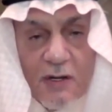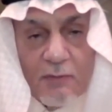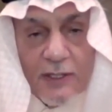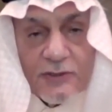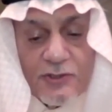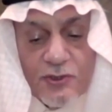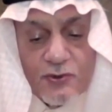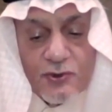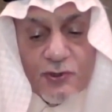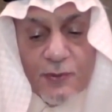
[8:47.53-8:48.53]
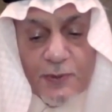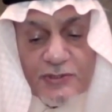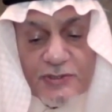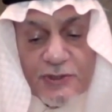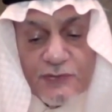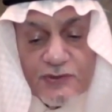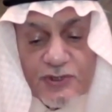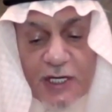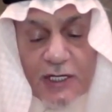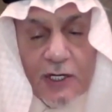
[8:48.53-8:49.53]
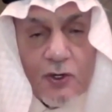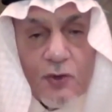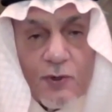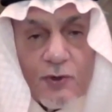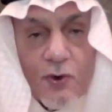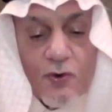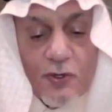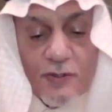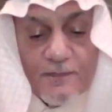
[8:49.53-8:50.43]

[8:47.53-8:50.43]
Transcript: but due to the perceived China global role.